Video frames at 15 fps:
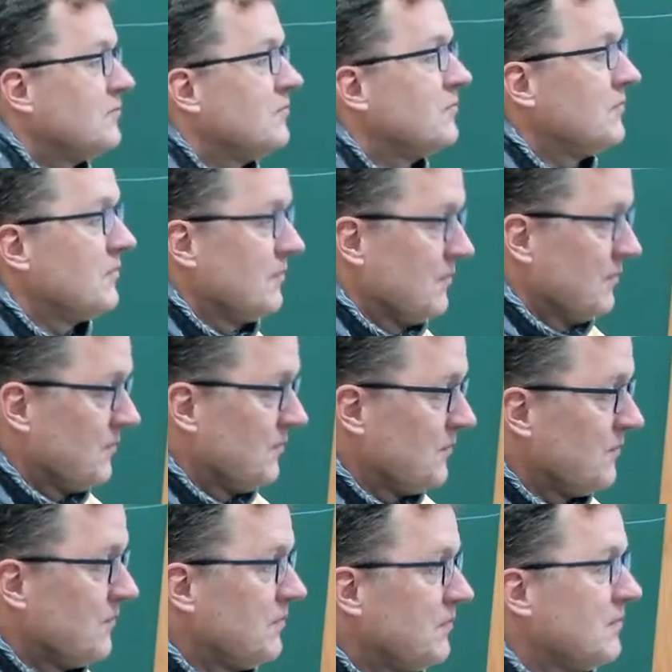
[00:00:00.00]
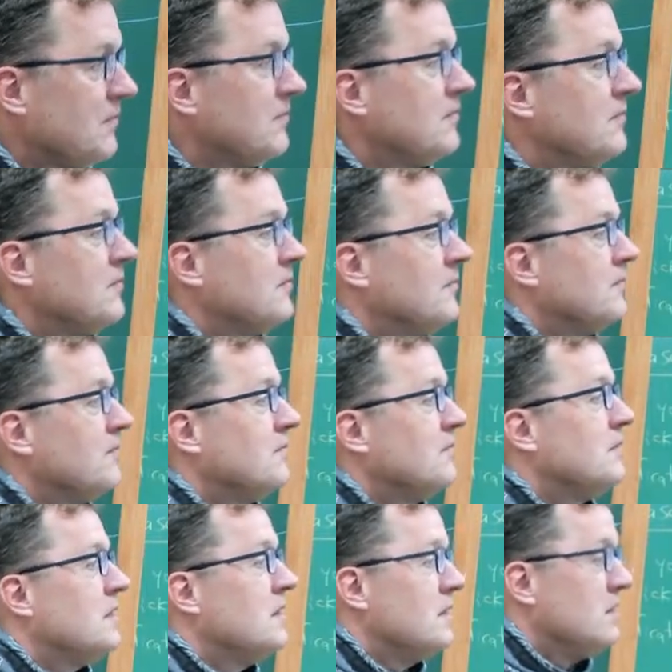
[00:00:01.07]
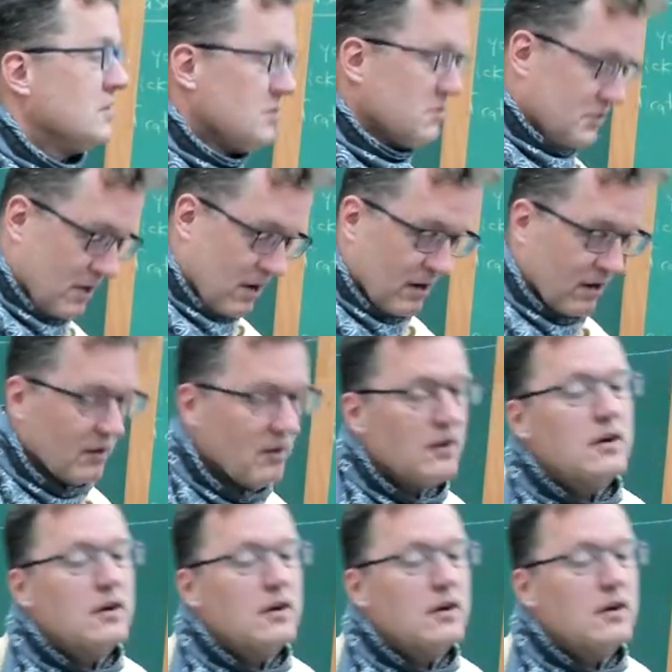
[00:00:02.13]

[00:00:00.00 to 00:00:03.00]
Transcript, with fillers: earlier versus doing it now. Sure.